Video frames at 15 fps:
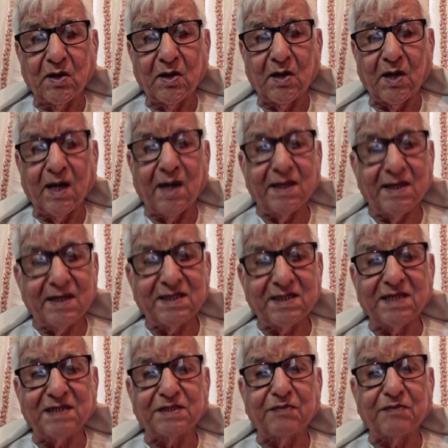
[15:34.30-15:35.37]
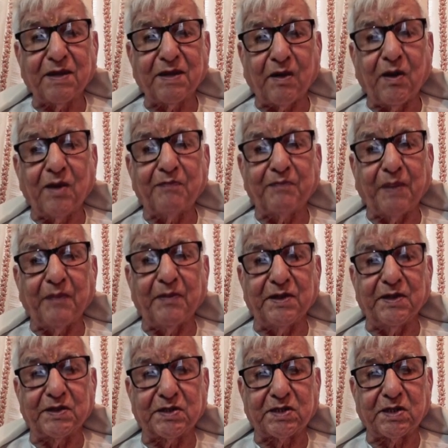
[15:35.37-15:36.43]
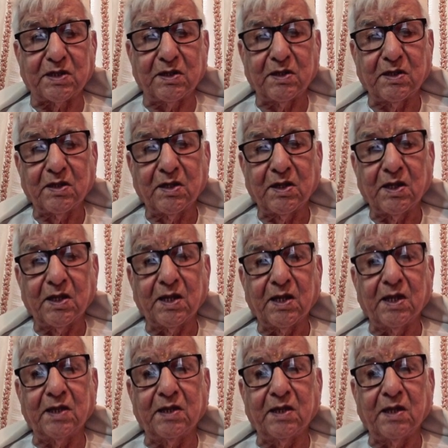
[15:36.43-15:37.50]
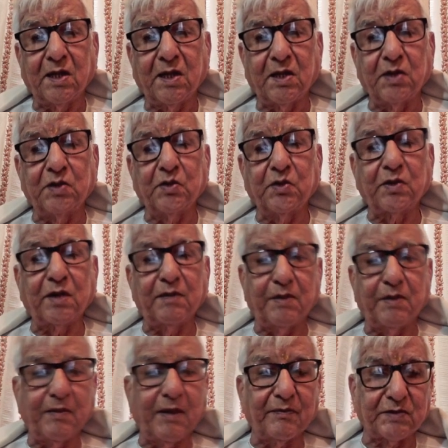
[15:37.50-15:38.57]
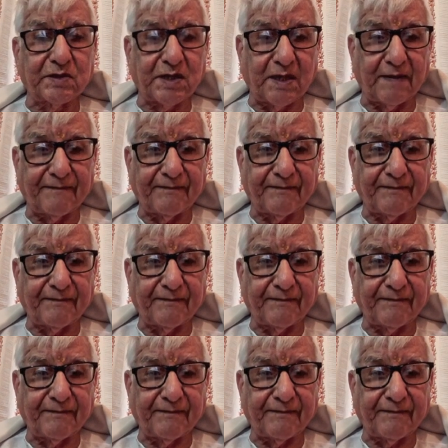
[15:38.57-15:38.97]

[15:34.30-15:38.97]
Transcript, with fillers: and results were all published in Yoga Mimamsa.